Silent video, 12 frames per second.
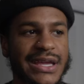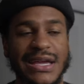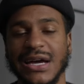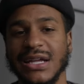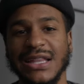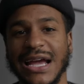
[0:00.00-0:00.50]

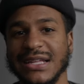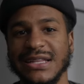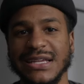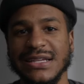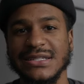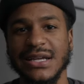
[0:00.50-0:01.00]
And unlike
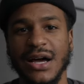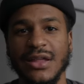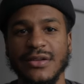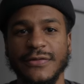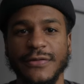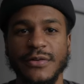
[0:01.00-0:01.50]
these
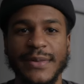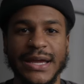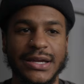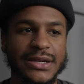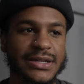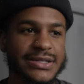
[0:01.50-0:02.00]
other
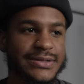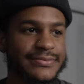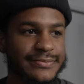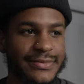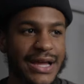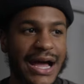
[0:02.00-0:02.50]
filmmakers,
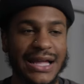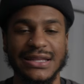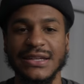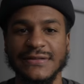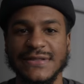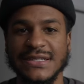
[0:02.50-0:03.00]
I
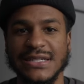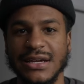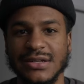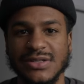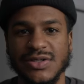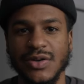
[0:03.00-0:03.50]
live to
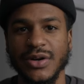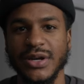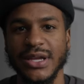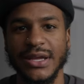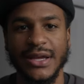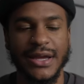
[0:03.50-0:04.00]
tell the
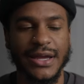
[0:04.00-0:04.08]
story,